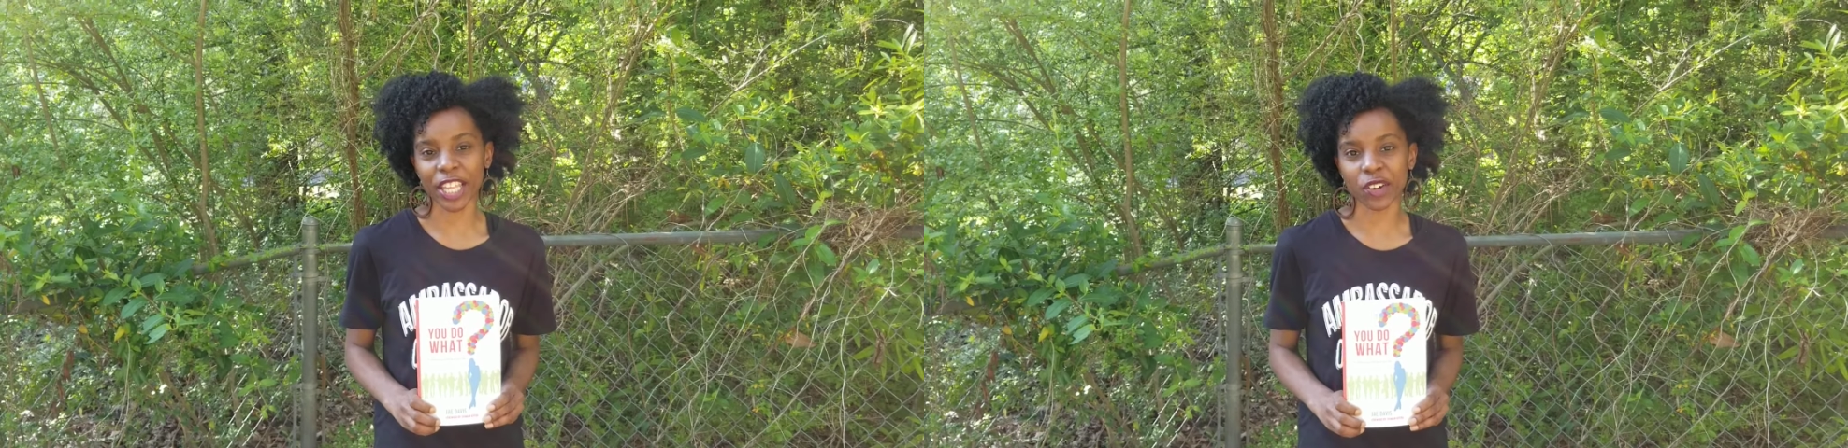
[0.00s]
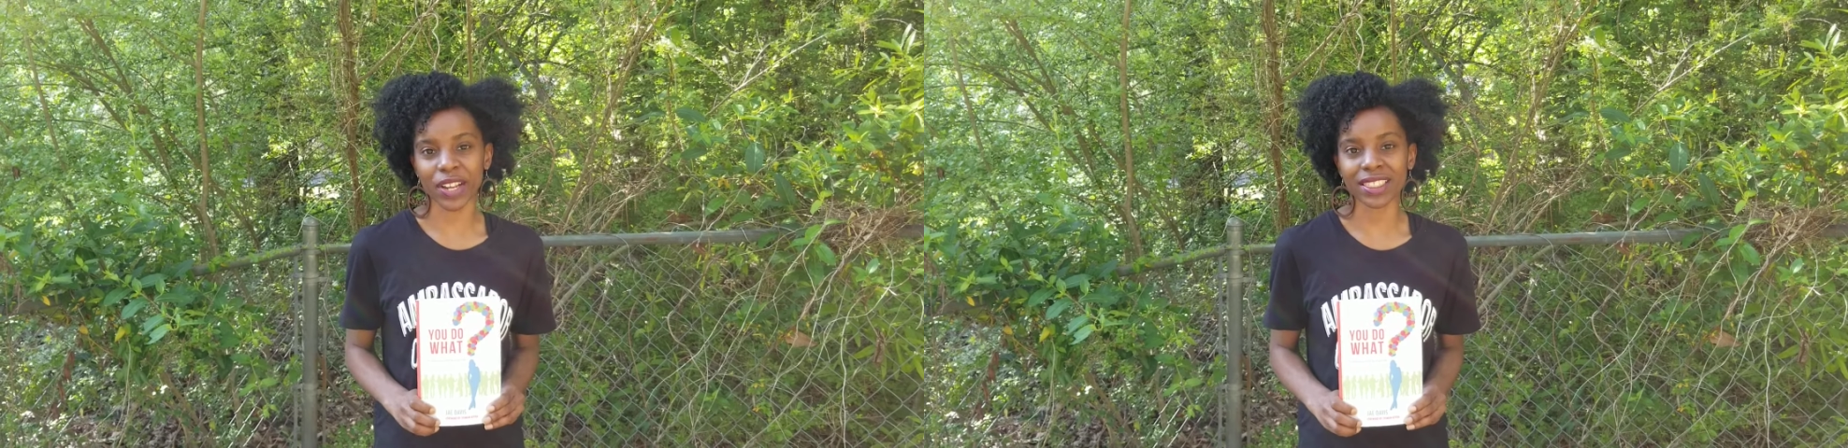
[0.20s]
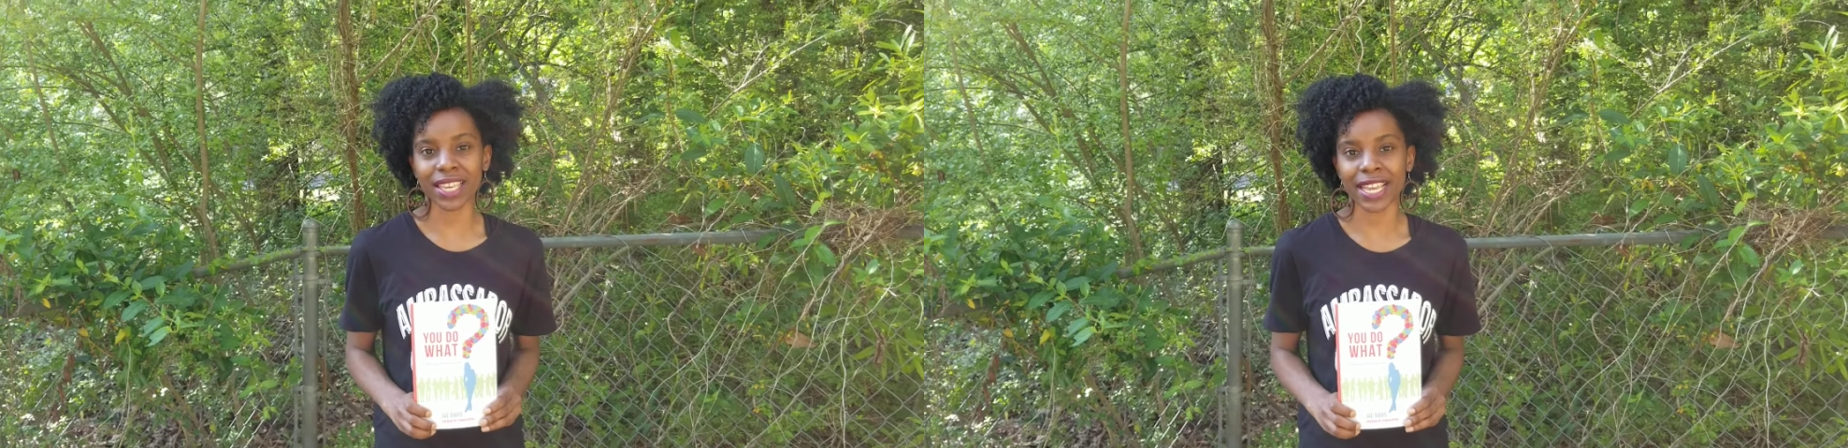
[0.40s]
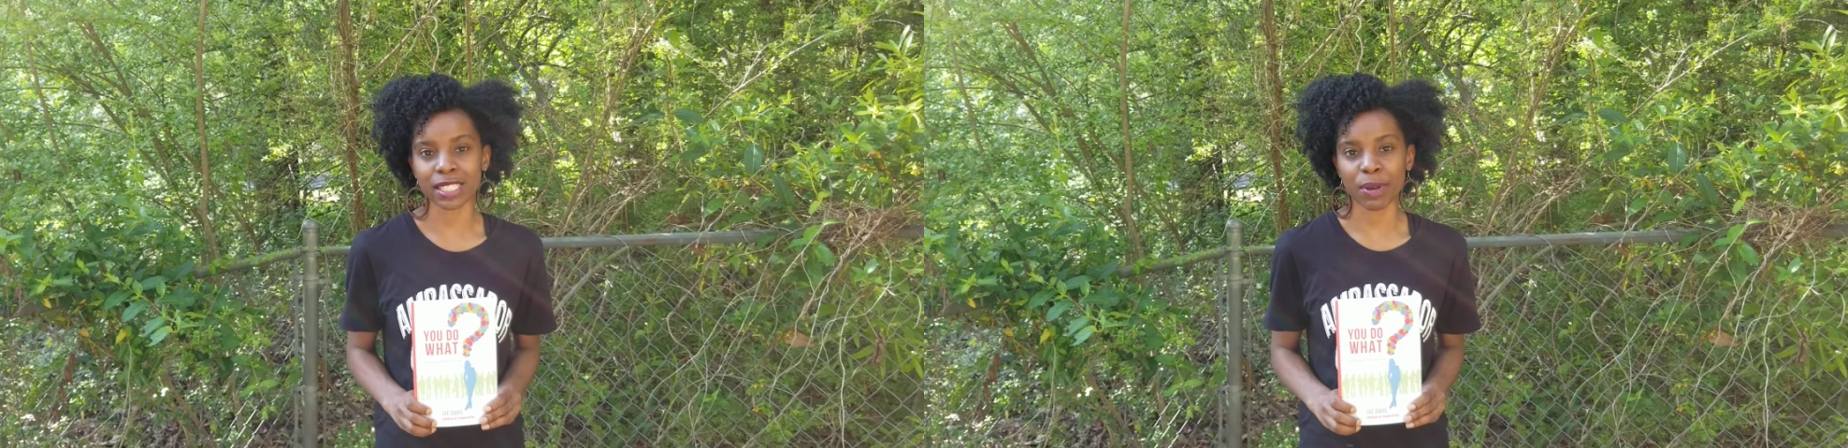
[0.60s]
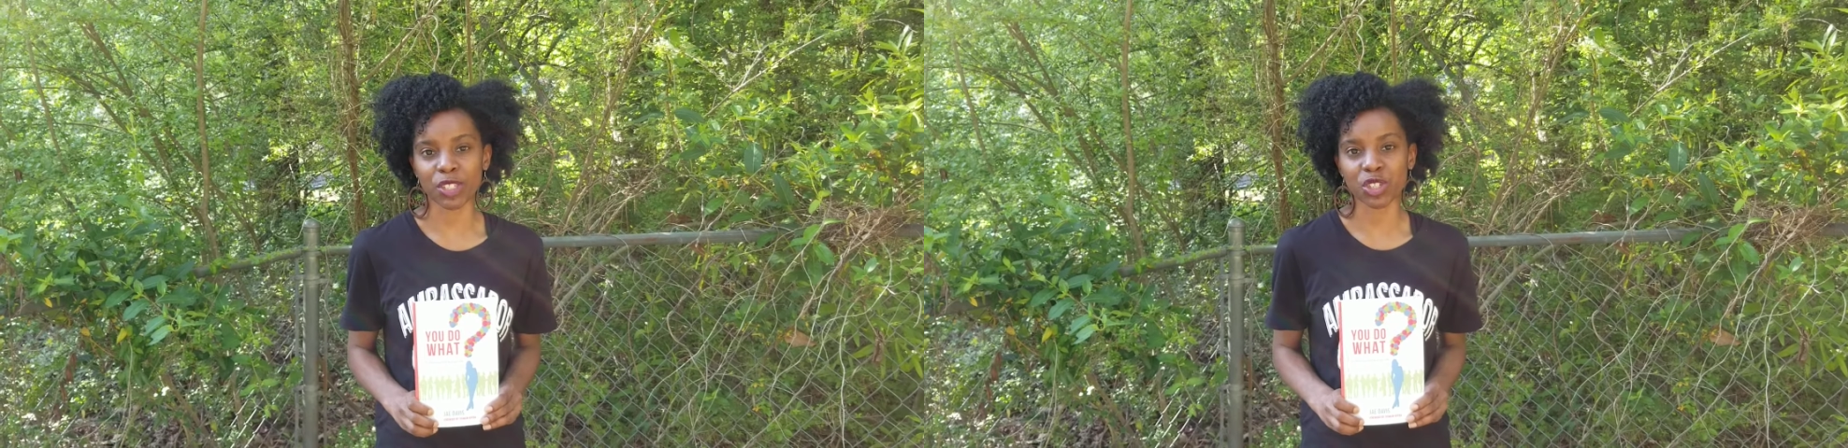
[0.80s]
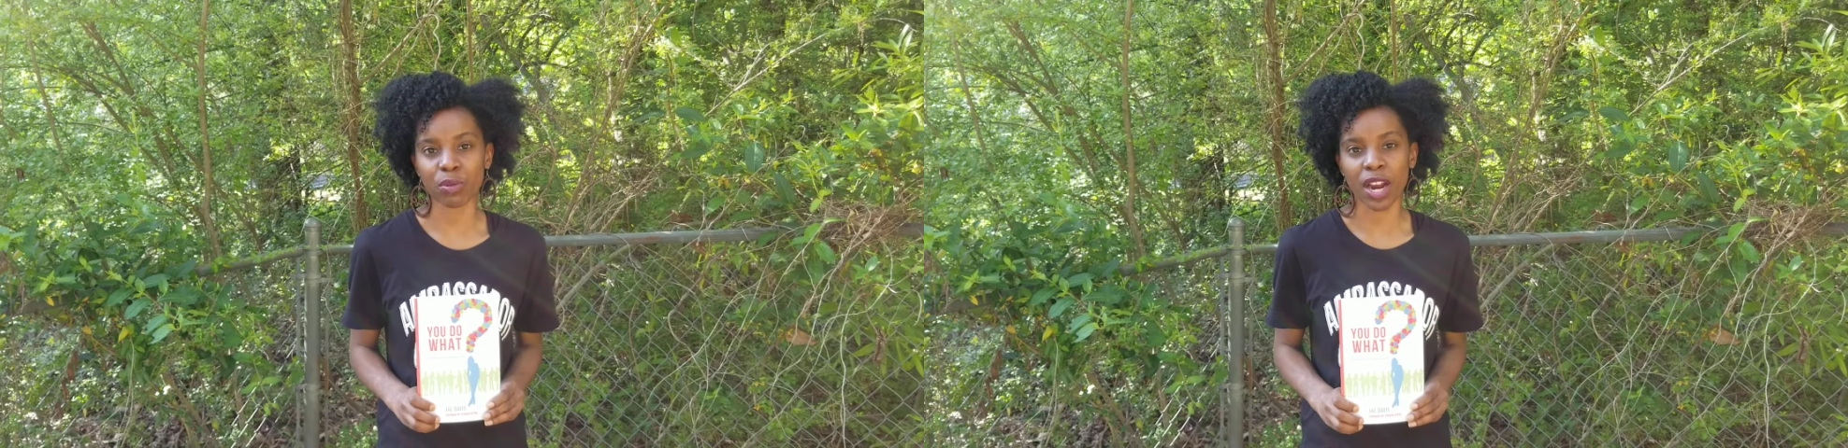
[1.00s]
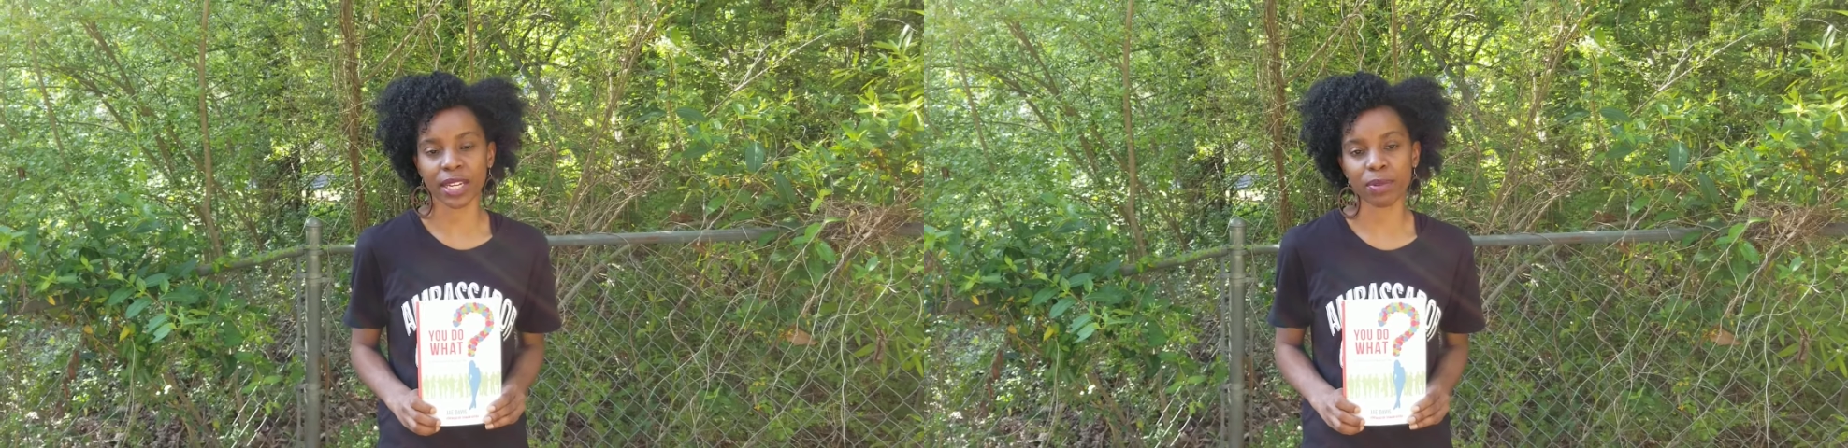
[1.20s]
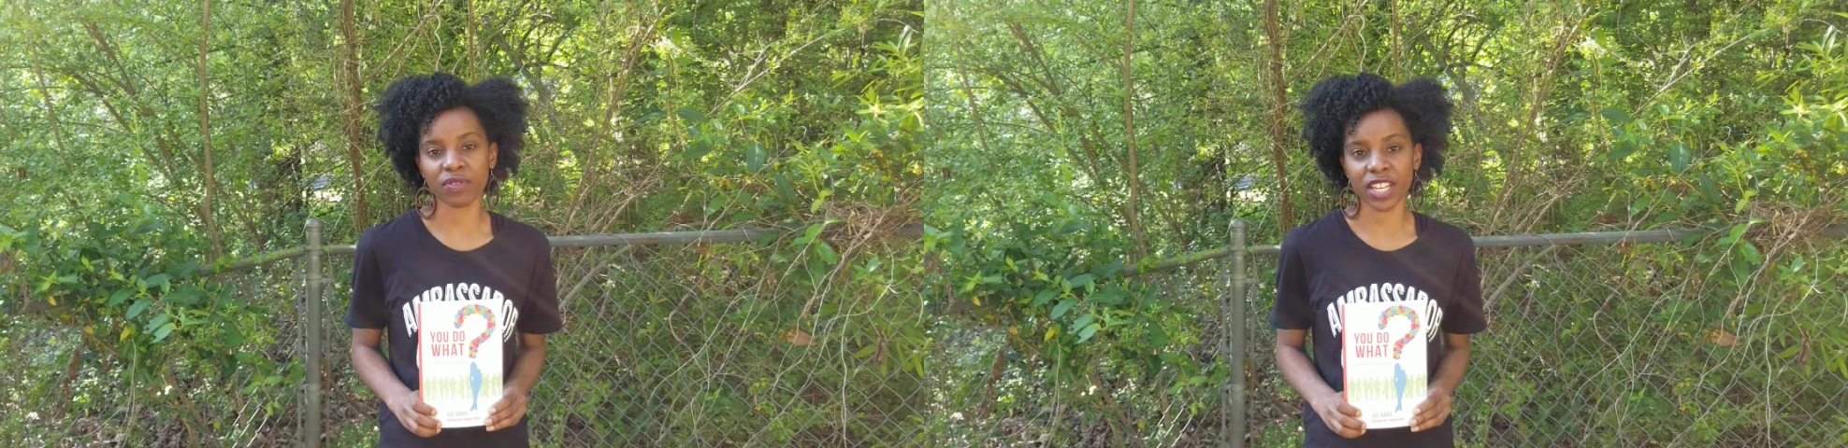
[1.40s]
entering the experiential
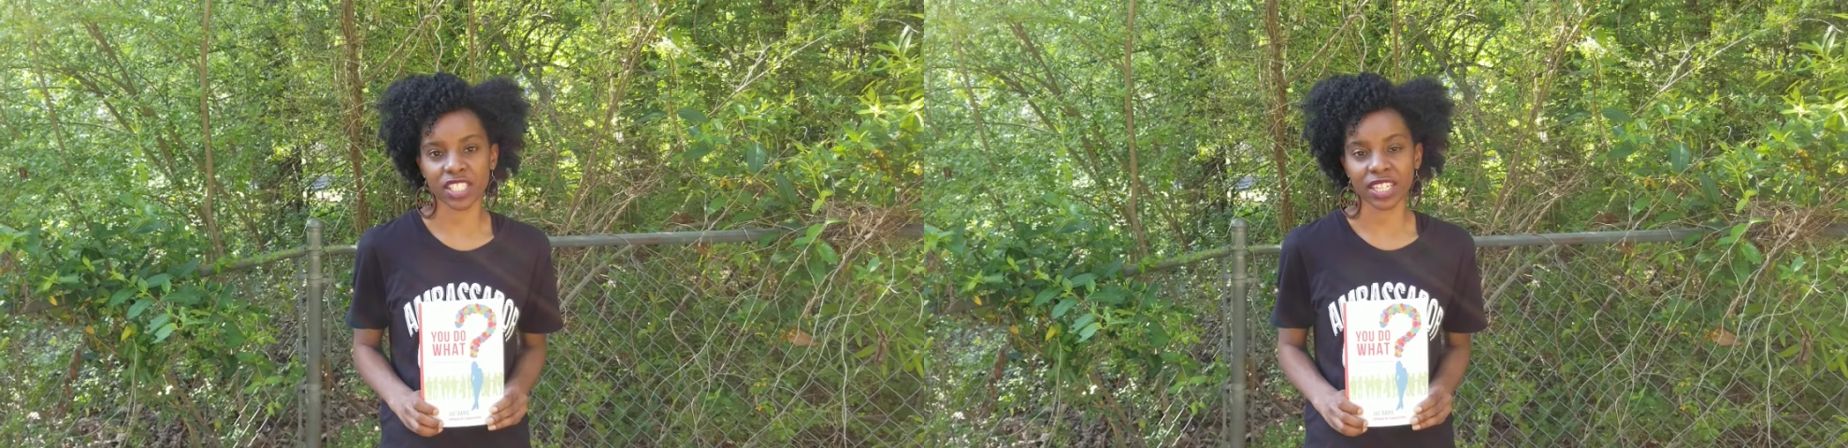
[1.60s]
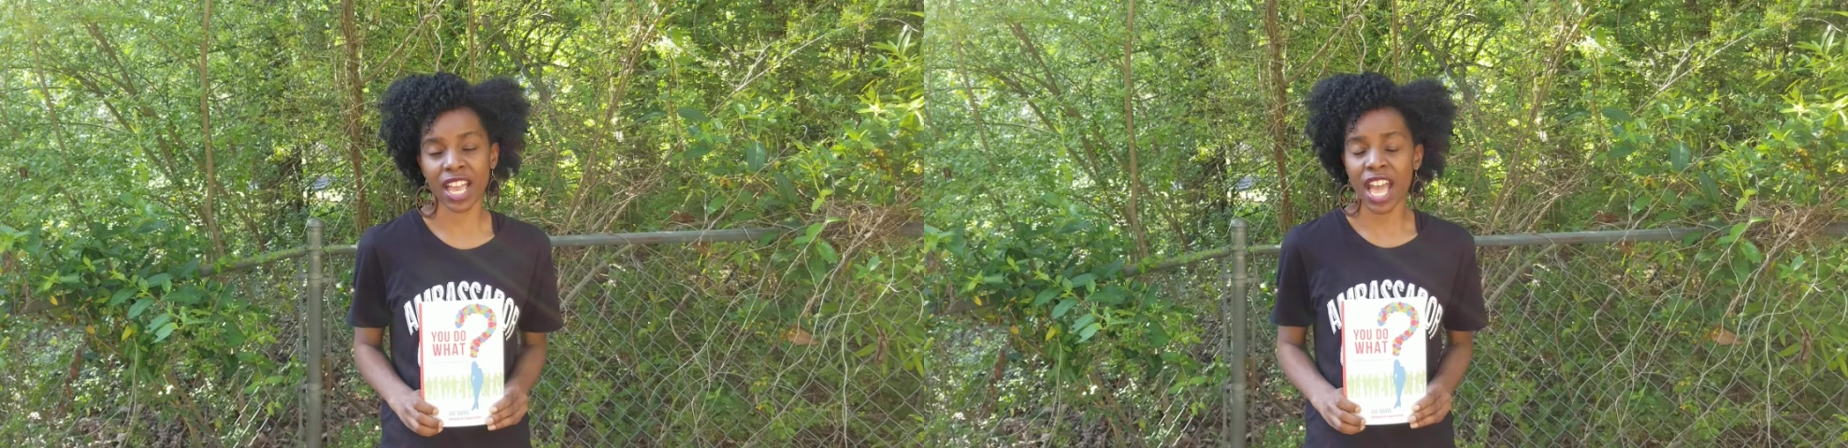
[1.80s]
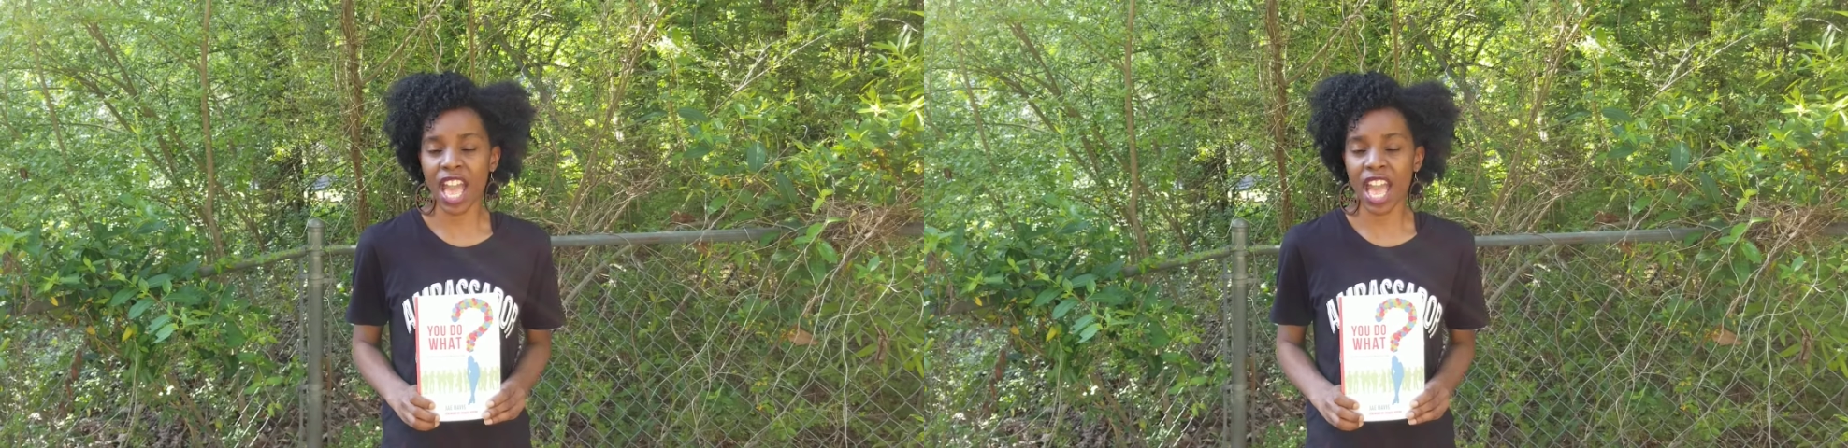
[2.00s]
marketing profession